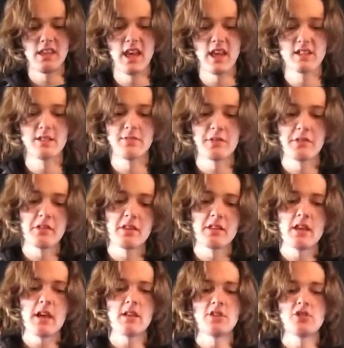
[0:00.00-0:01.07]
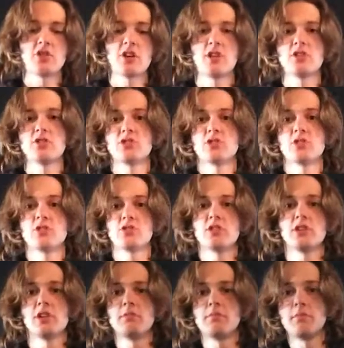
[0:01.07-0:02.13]
Yeah, something like that. Let's try this other
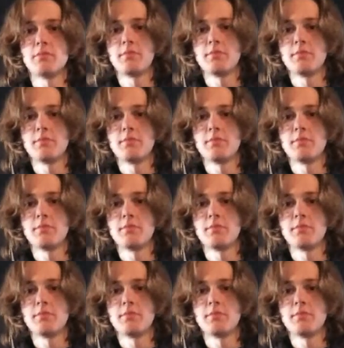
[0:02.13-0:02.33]
side.